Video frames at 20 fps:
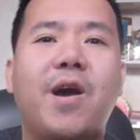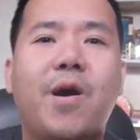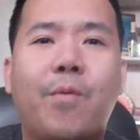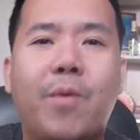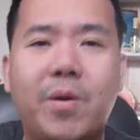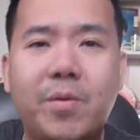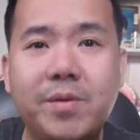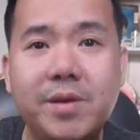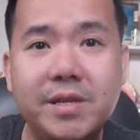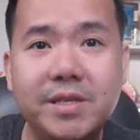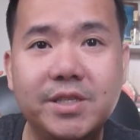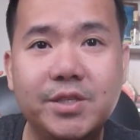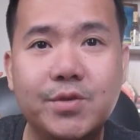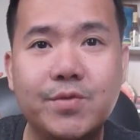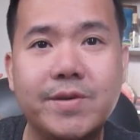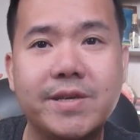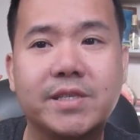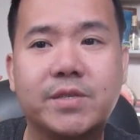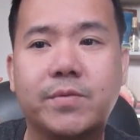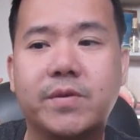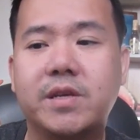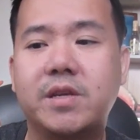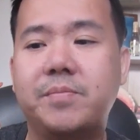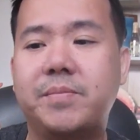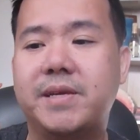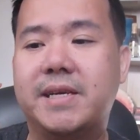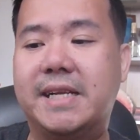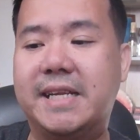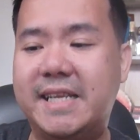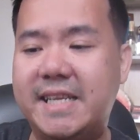What we're going to do is we're going to
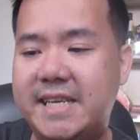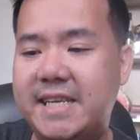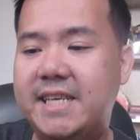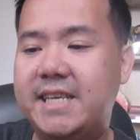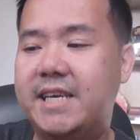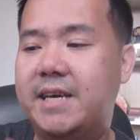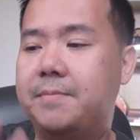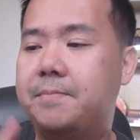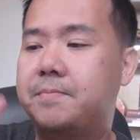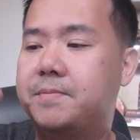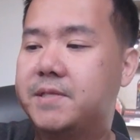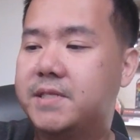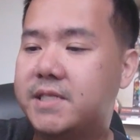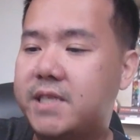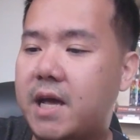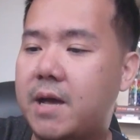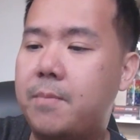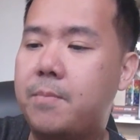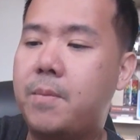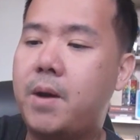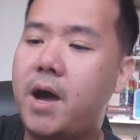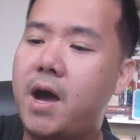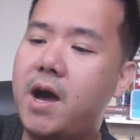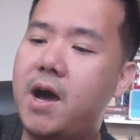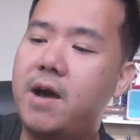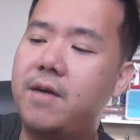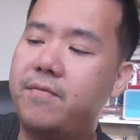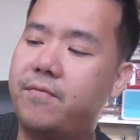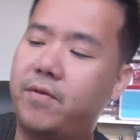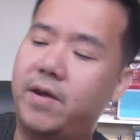be cleaning up some
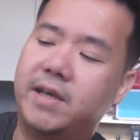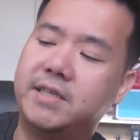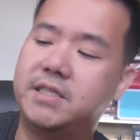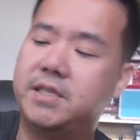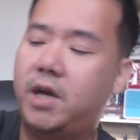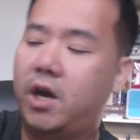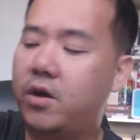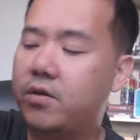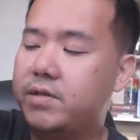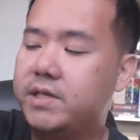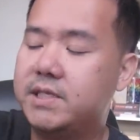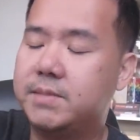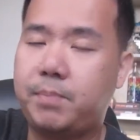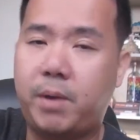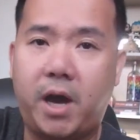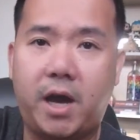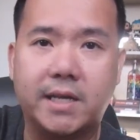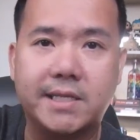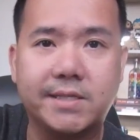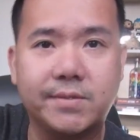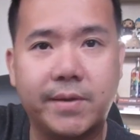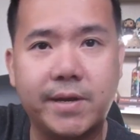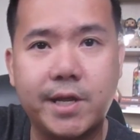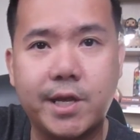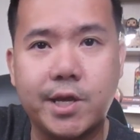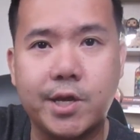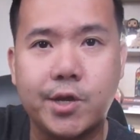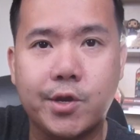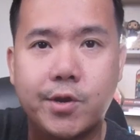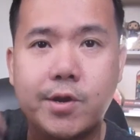of, well actually all these pots right
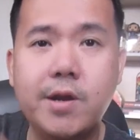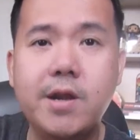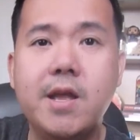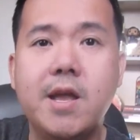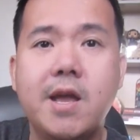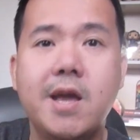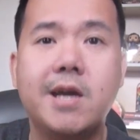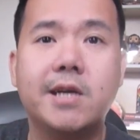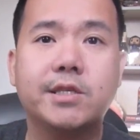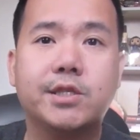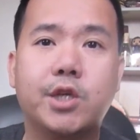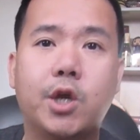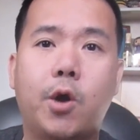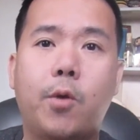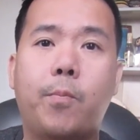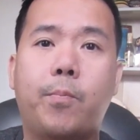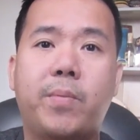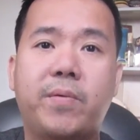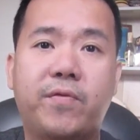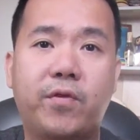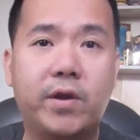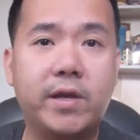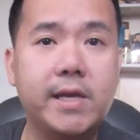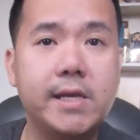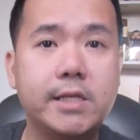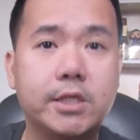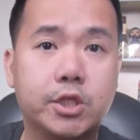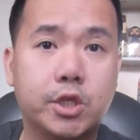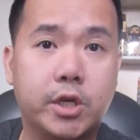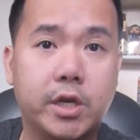here. So, before I
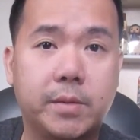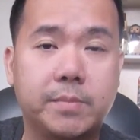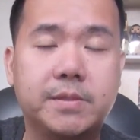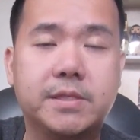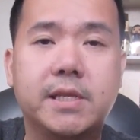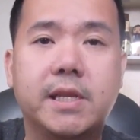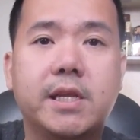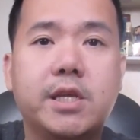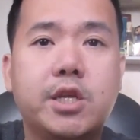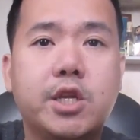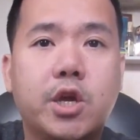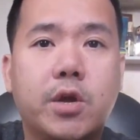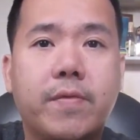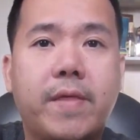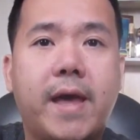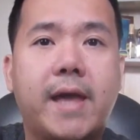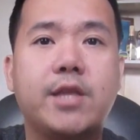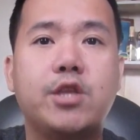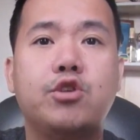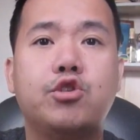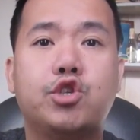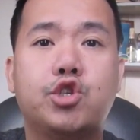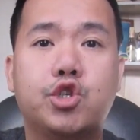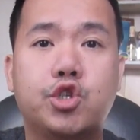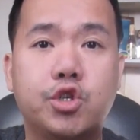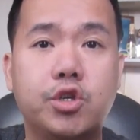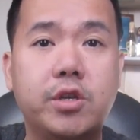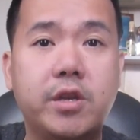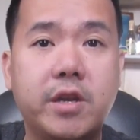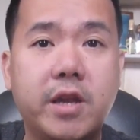get started, I'm just letting you know that you
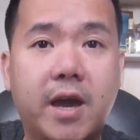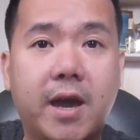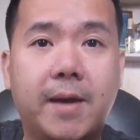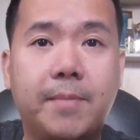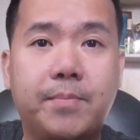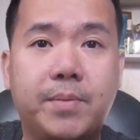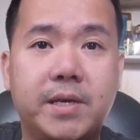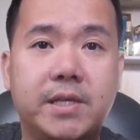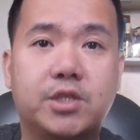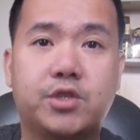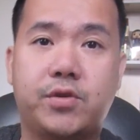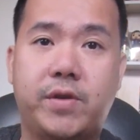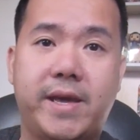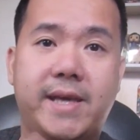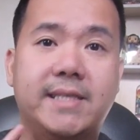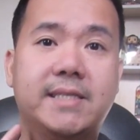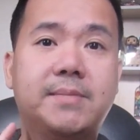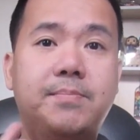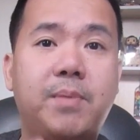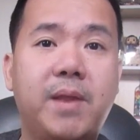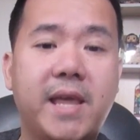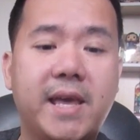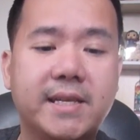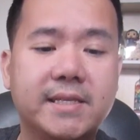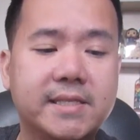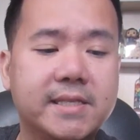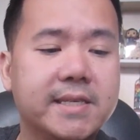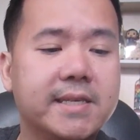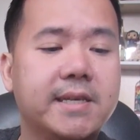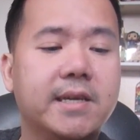should not be
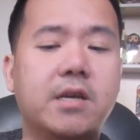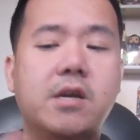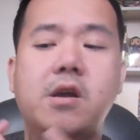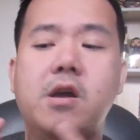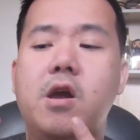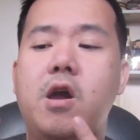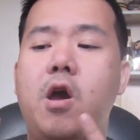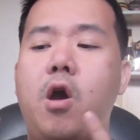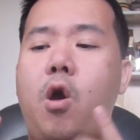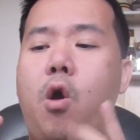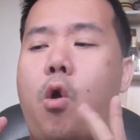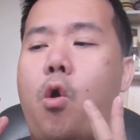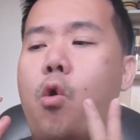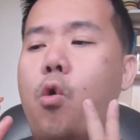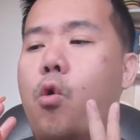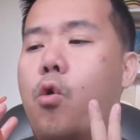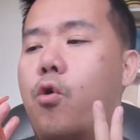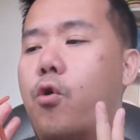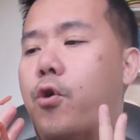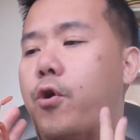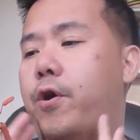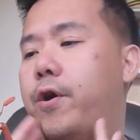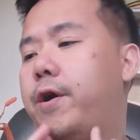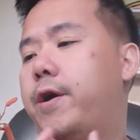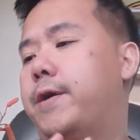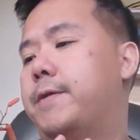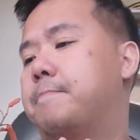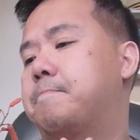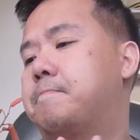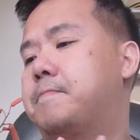transplanting
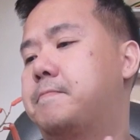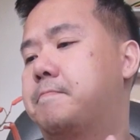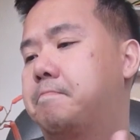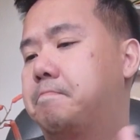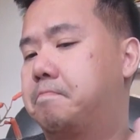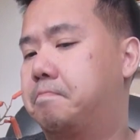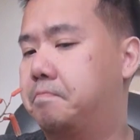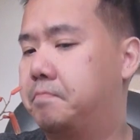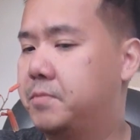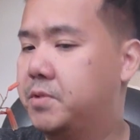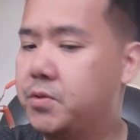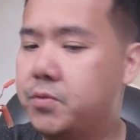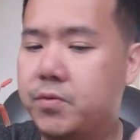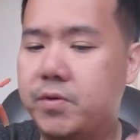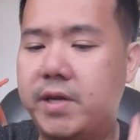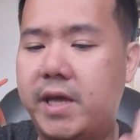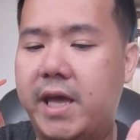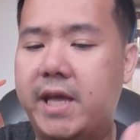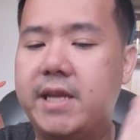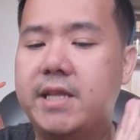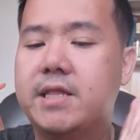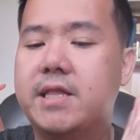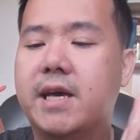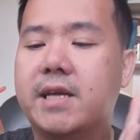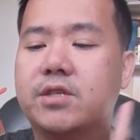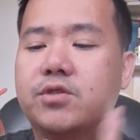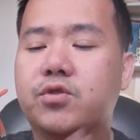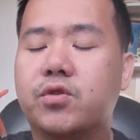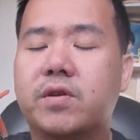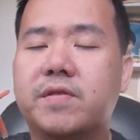or doing any of
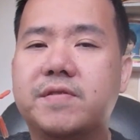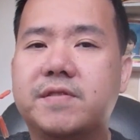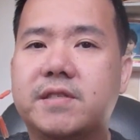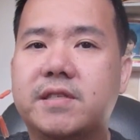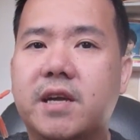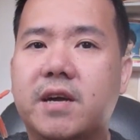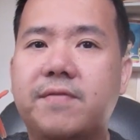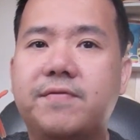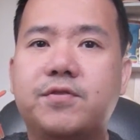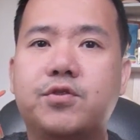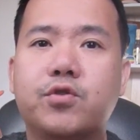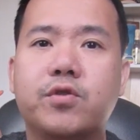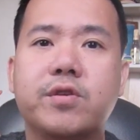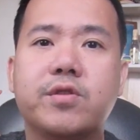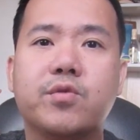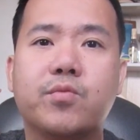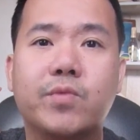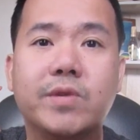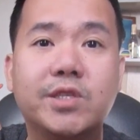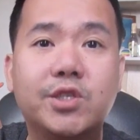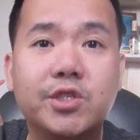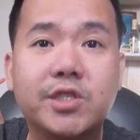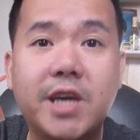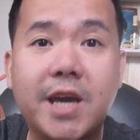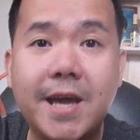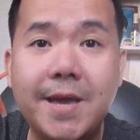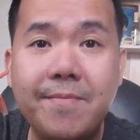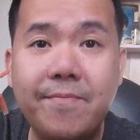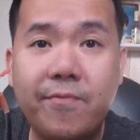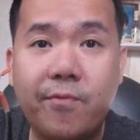that sort of stuff during the winter
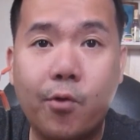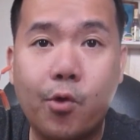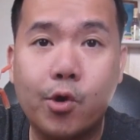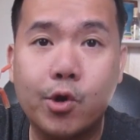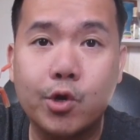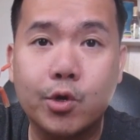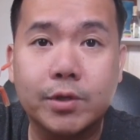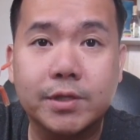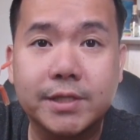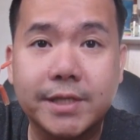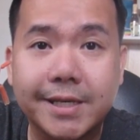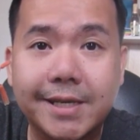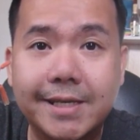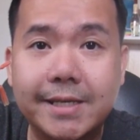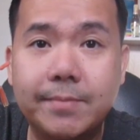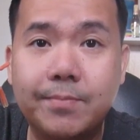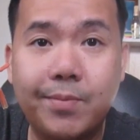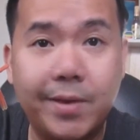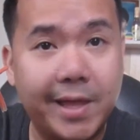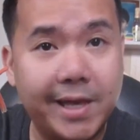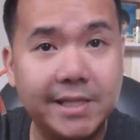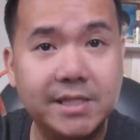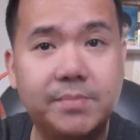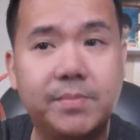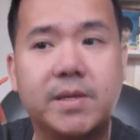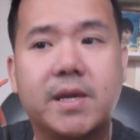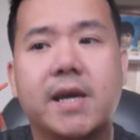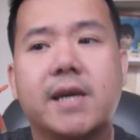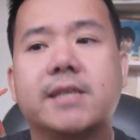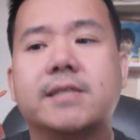time for your succulent plants
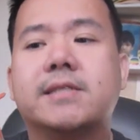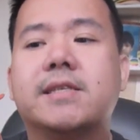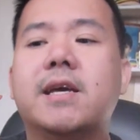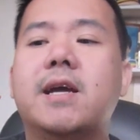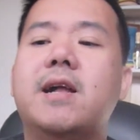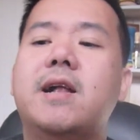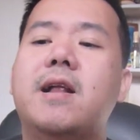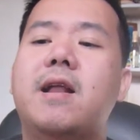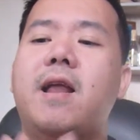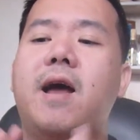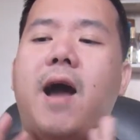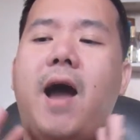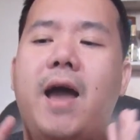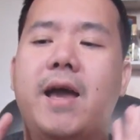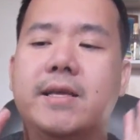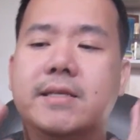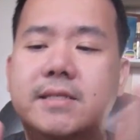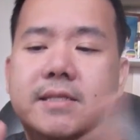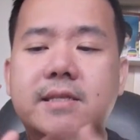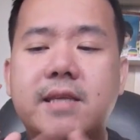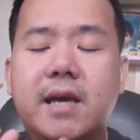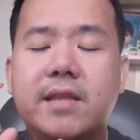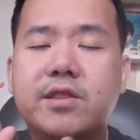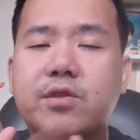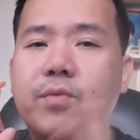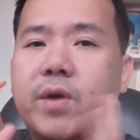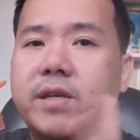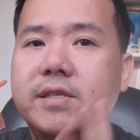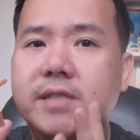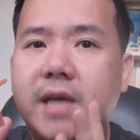because it's not
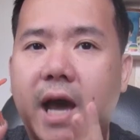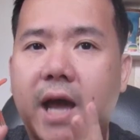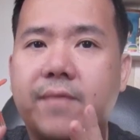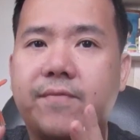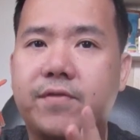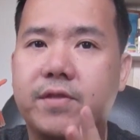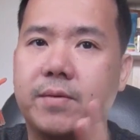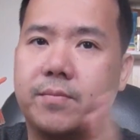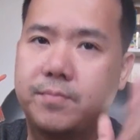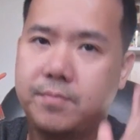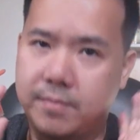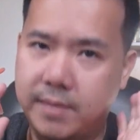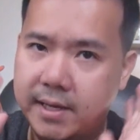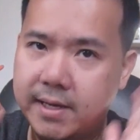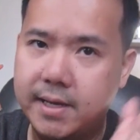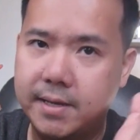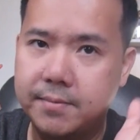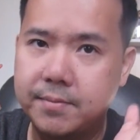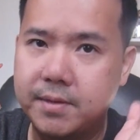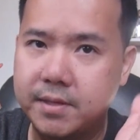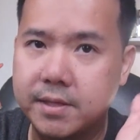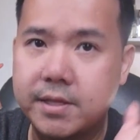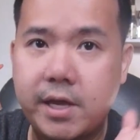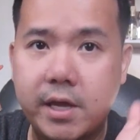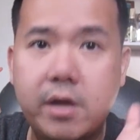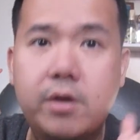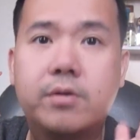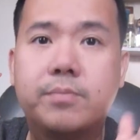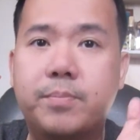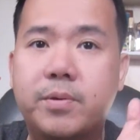the right time for them. Like,
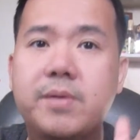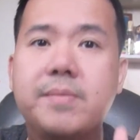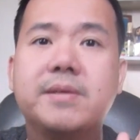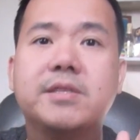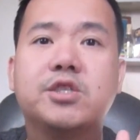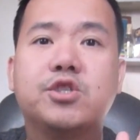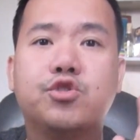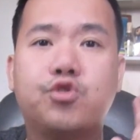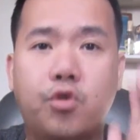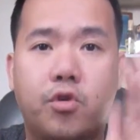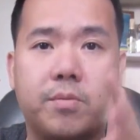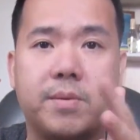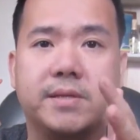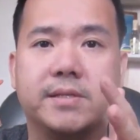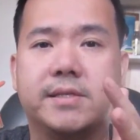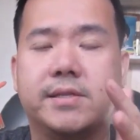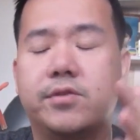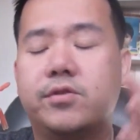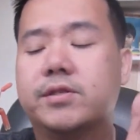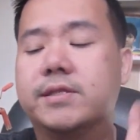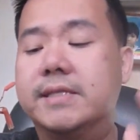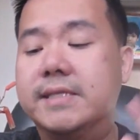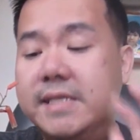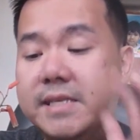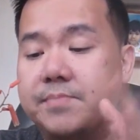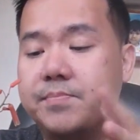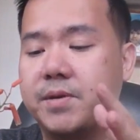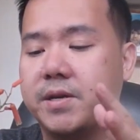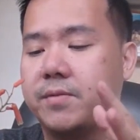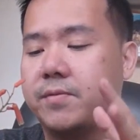they are pretty much dormant. They're
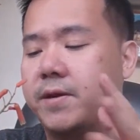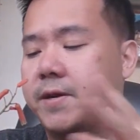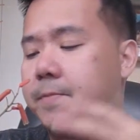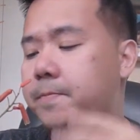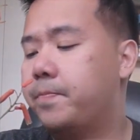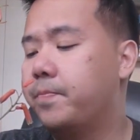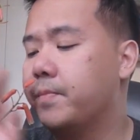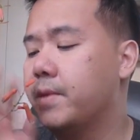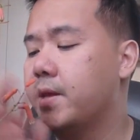sleeping, right?